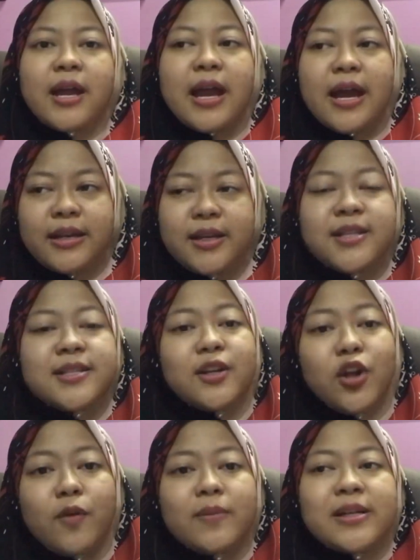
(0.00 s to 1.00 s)
this
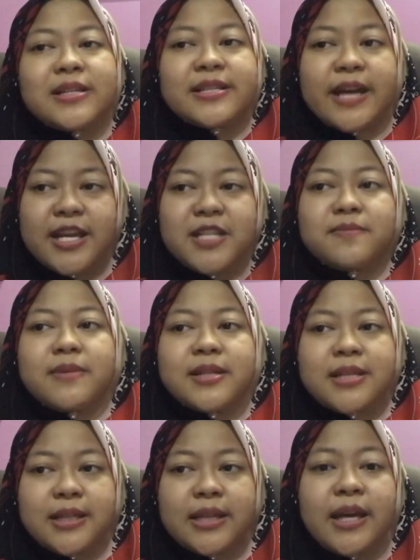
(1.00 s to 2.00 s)
global
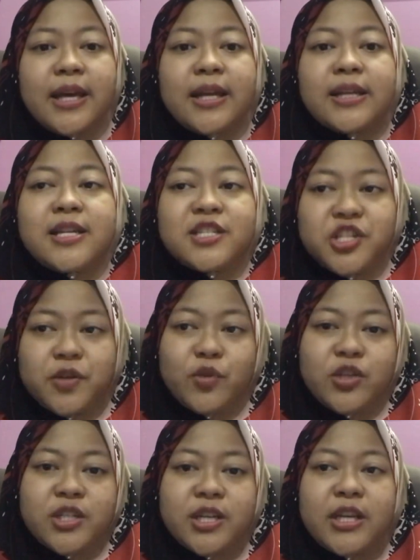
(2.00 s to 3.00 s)
seismicity
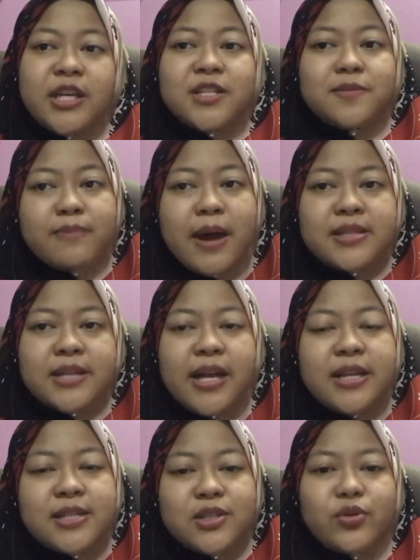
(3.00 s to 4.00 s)
distribution is best
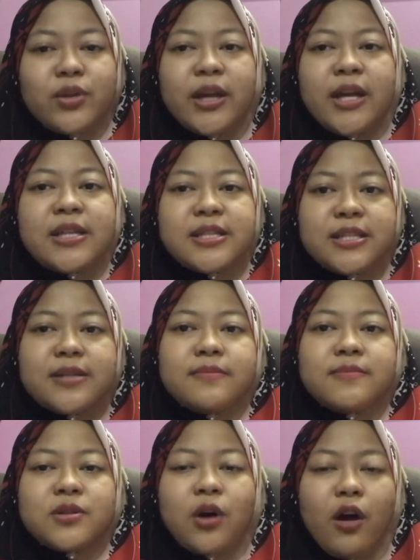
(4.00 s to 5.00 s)
understood in
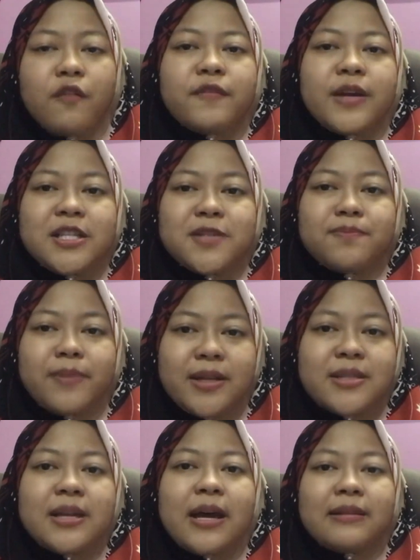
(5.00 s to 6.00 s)
terms of its plate
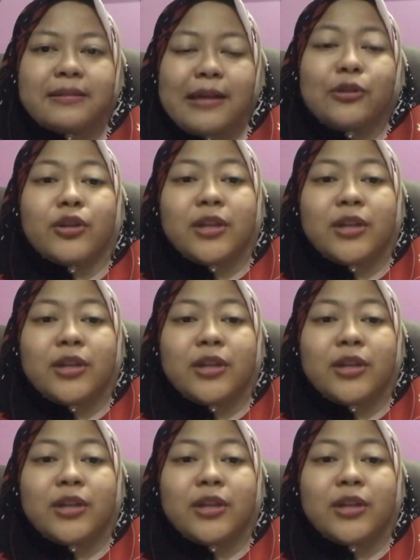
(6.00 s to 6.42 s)
tectonic